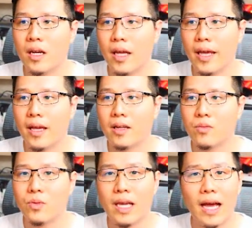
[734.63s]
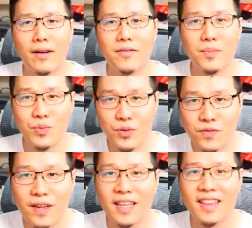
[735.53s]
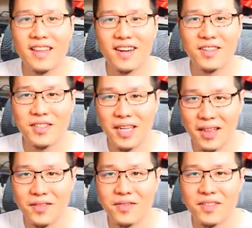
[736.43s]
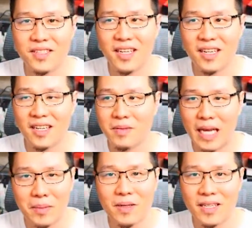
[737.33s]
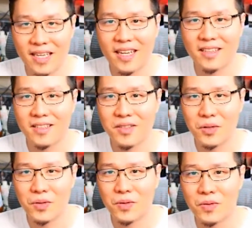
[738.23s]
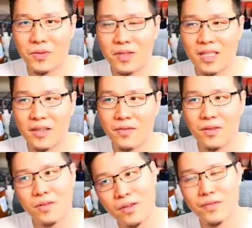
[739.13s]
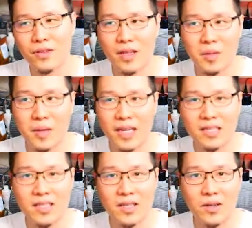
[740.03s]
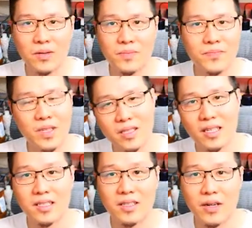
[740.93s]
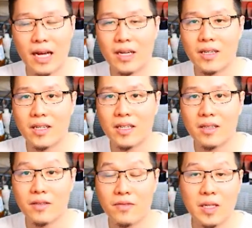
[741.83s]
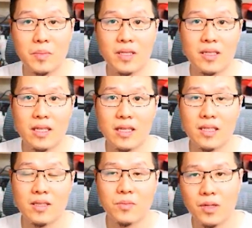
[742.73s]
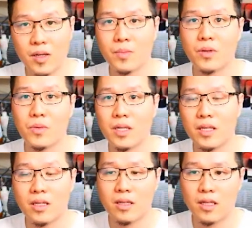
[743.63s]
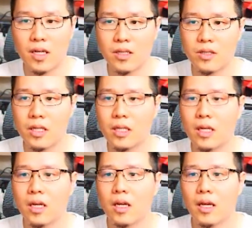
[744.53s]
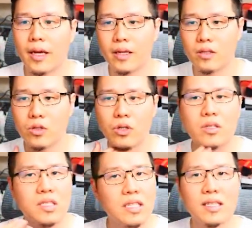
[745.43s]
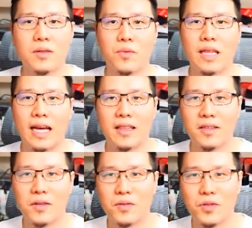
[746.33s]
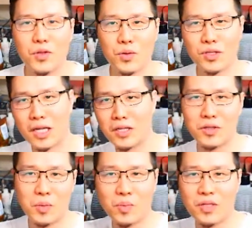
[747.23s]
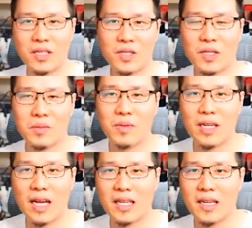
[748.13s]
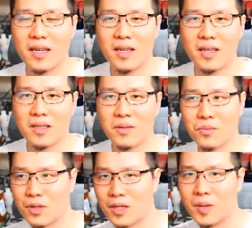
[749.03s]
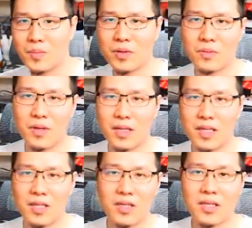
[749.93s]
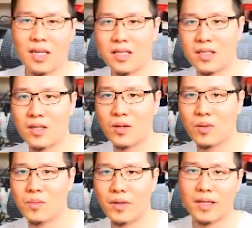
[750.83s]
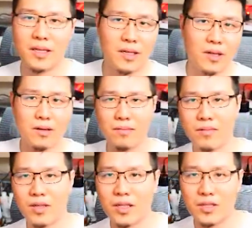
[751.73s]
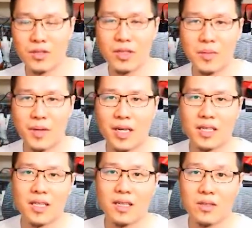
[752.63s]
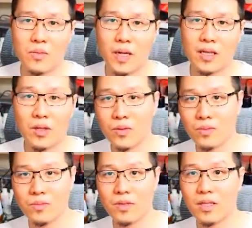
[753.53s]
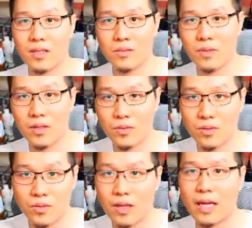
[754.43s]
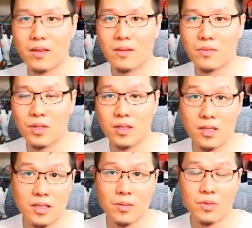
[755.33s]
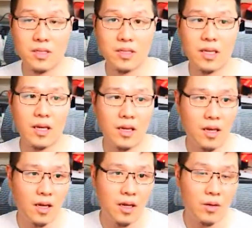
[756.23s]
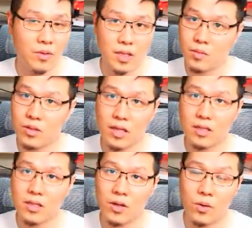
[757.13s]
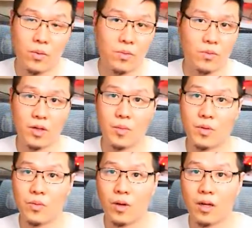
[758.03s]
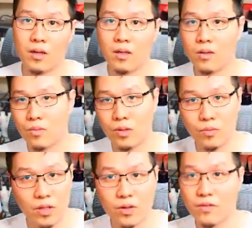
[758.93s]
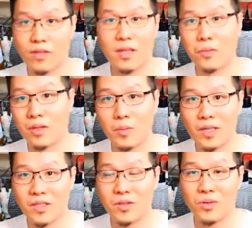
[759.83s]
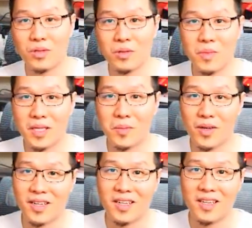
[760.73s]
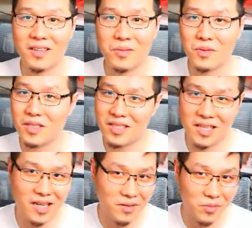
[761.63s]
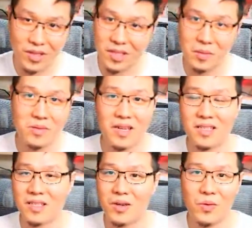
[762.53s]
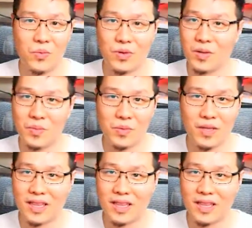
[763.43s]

And we have proven ourselves time and again. So if you think about SEO, it's SEO Hacker here in the Philippines, at least. We're number one here in the country. And you're consistent with that. You know, you don't change your positioning bigla na. We're number one, not just in SEO, but in traditional marketing as well. No, we don't do that. We just say, when it comes to SEO, we're number one. We don't even say we're the best in social media marketing. We're just saying, when it comes to SEO, we're number one.